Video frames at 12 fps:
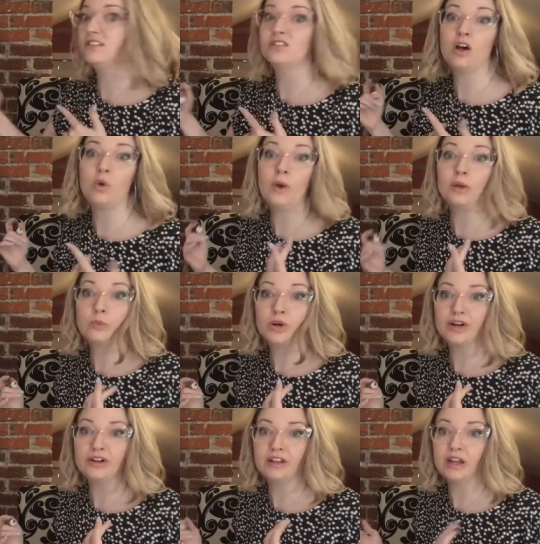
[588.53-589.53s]
it's all one
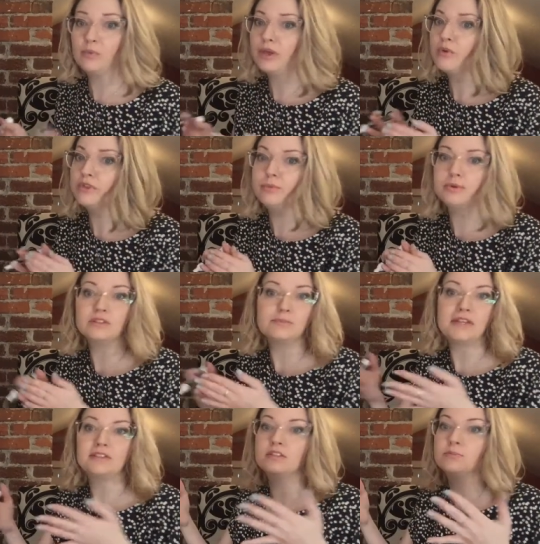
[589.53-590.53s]
word and we only put
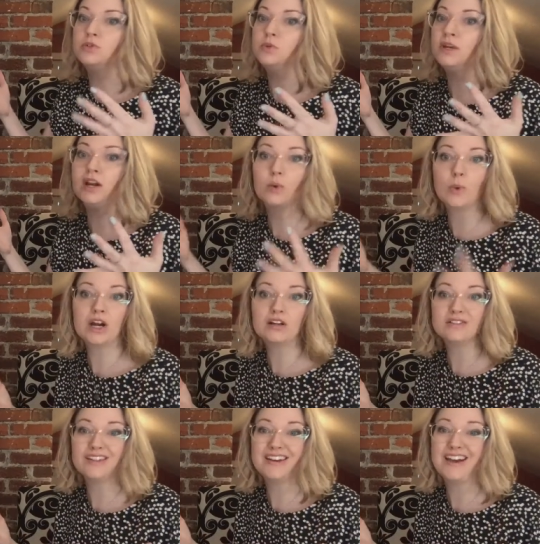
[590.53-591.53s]
spaces between our
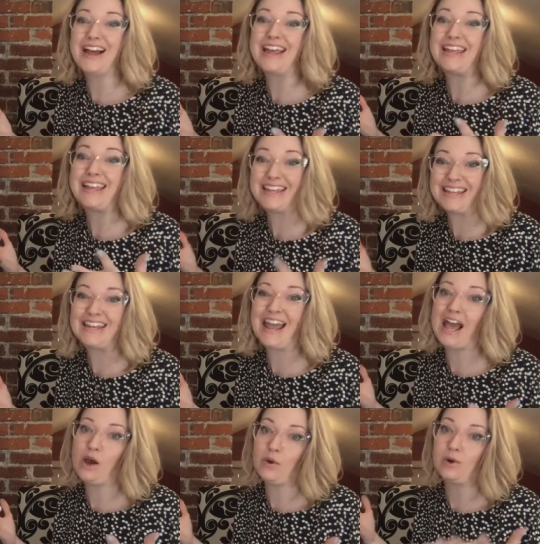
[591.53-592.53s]
words and not in
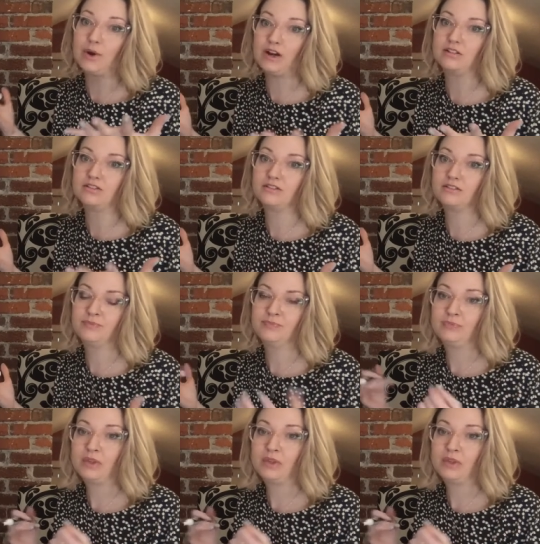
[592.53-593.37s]
our words.